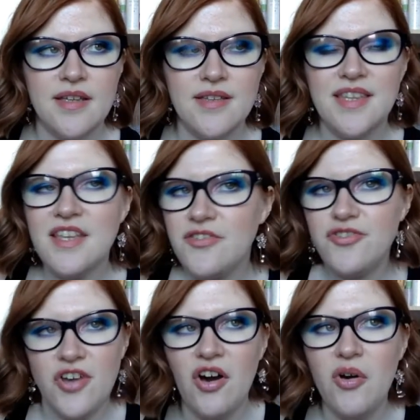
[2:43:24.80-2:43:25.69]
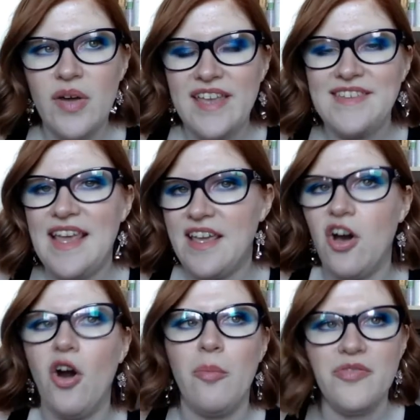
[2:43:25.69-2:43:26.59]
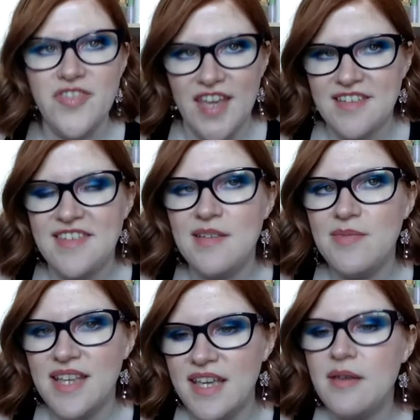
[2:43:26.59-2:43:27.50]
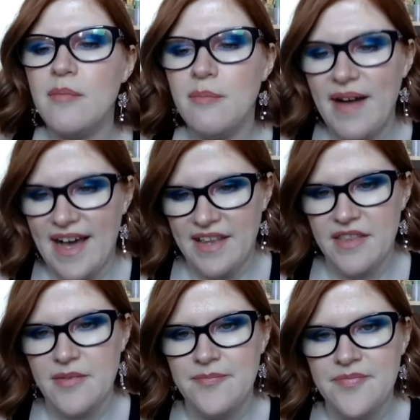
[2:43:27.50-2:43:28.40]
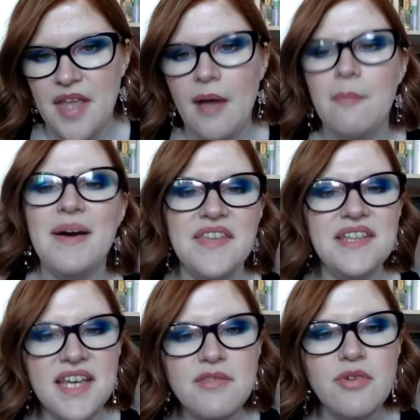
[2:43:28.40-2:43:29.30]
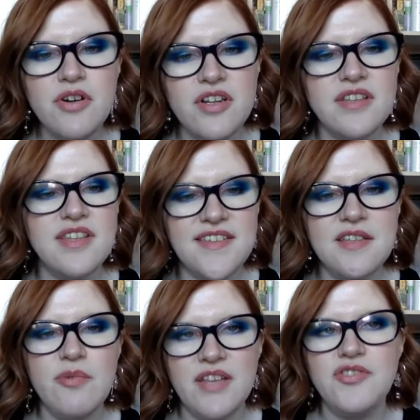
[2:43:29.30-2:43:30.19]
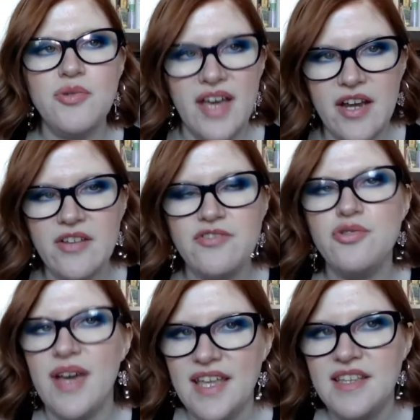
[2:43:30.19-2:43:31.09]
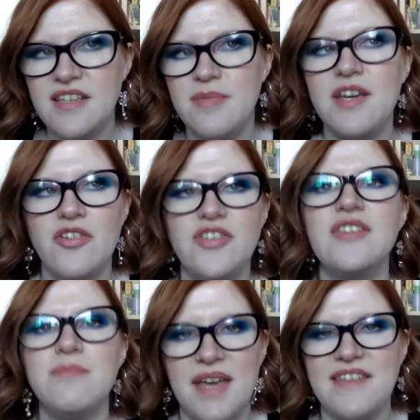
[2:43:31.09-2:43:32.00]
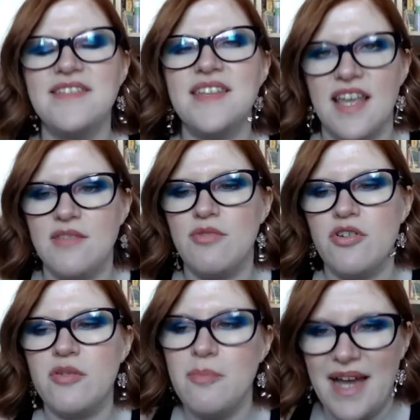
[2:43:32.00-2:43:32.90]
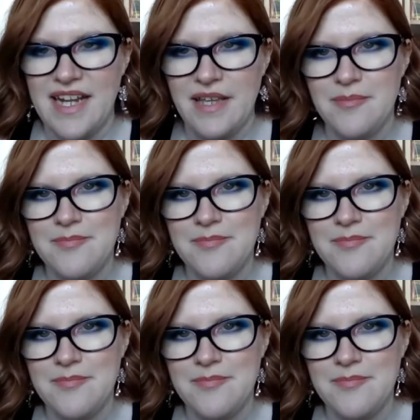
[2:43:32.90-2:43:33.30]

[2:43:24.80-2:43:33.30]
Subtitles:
this show is like objectively bad, but the network doesn't want to end it because it makes the network money.